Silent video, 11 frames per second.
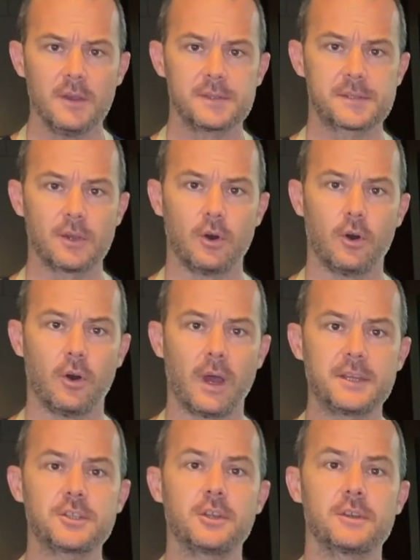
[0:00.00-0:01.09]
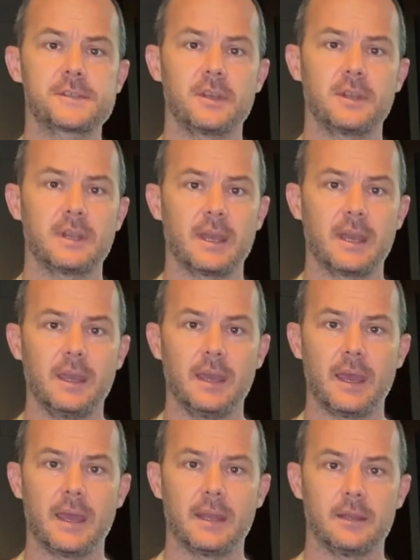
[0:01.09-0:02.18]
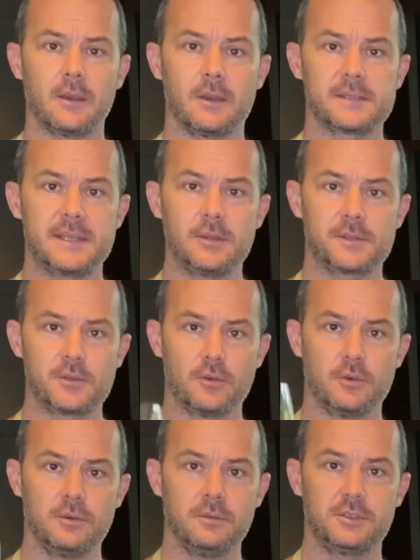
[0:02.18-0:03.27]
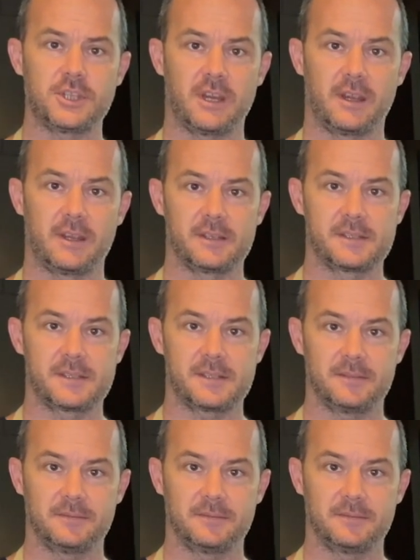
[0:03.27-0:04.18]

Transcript: So enjoy your Sunday and see you soon. Cheers.